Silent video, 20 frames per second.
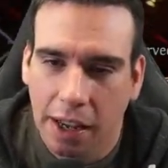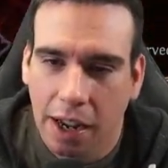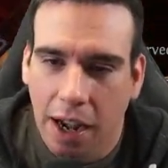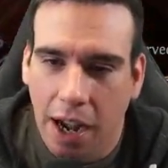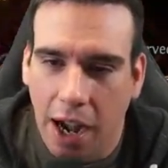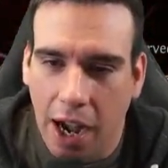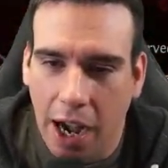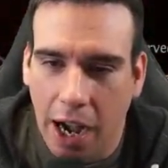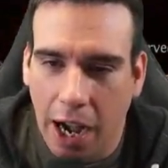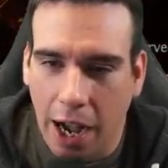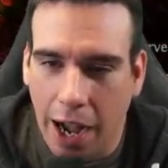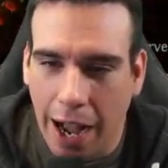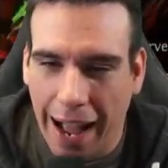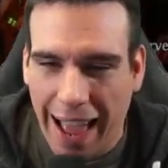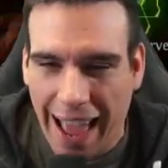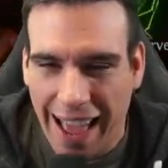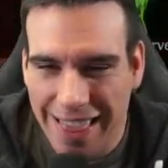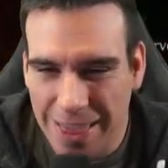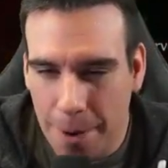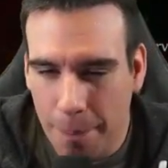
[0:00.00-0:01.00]

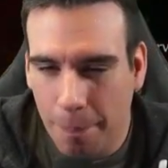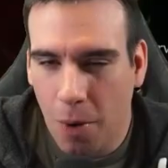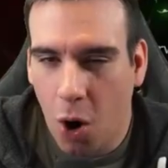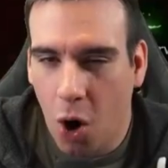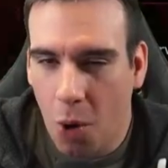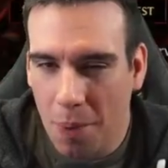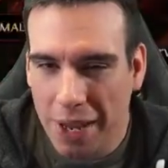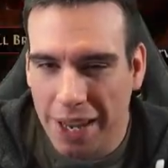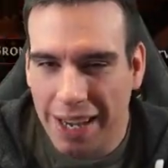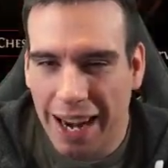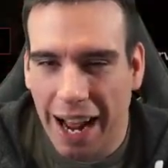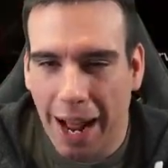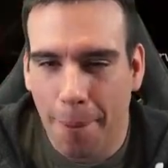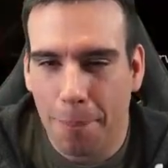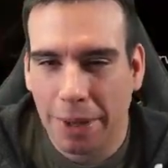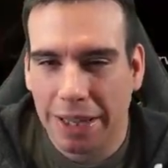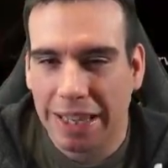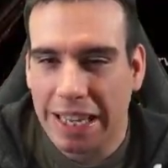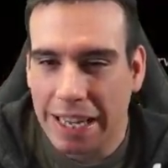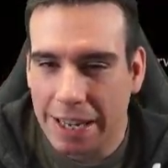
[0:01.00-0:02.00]
At the moment, I
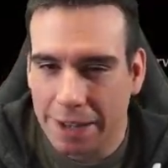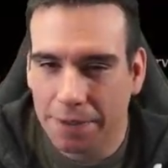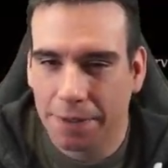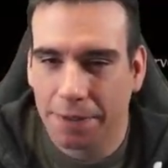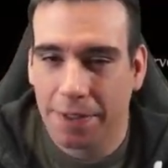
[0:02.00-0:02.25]
believe